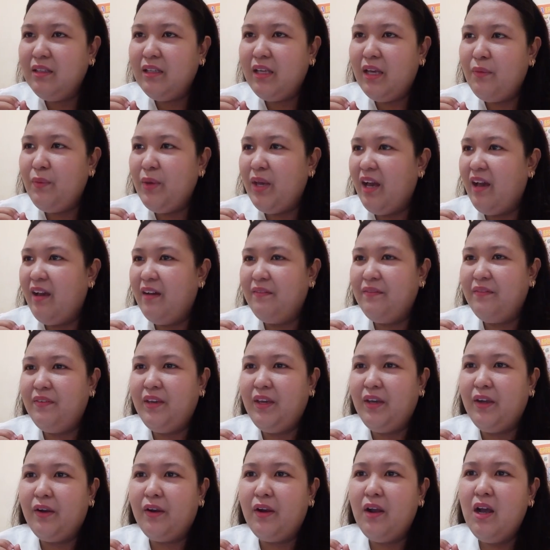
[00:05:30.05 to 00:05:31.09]
Okay, we have
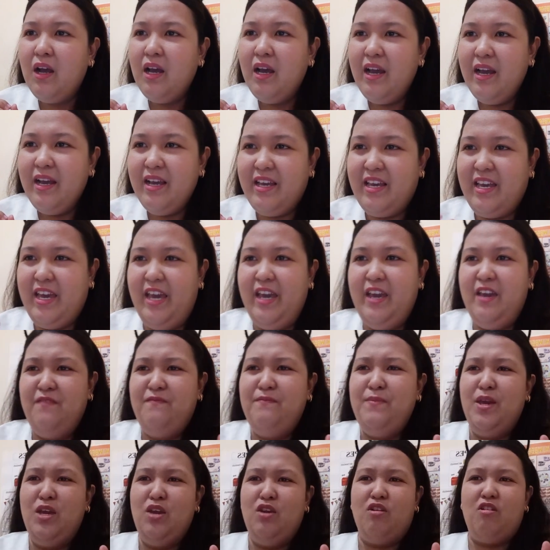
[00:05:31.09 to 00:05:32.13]
here,
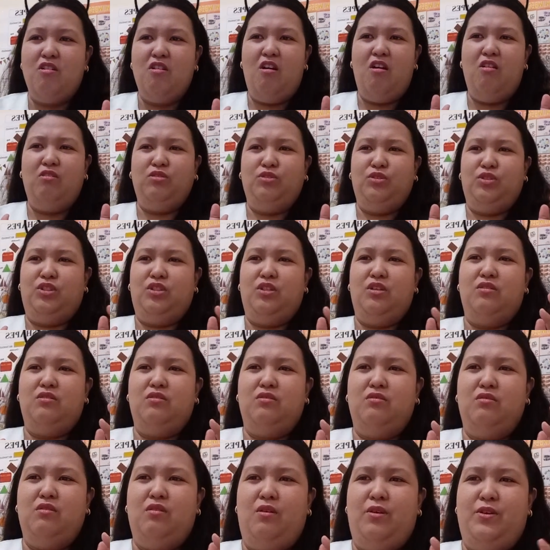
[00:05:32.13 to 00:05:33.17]
give me your
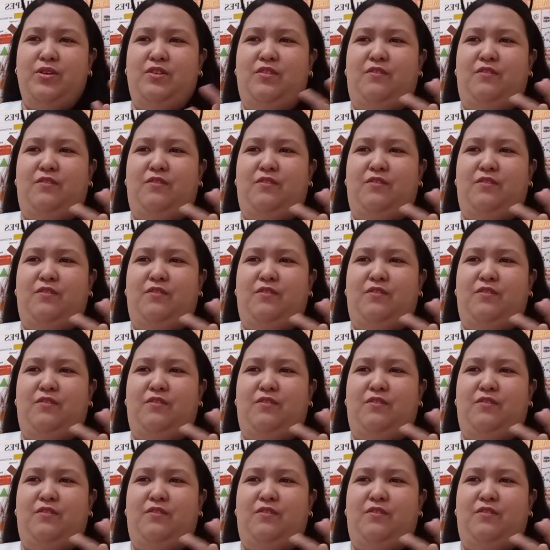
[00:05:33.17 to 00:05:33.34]
Oshiruko,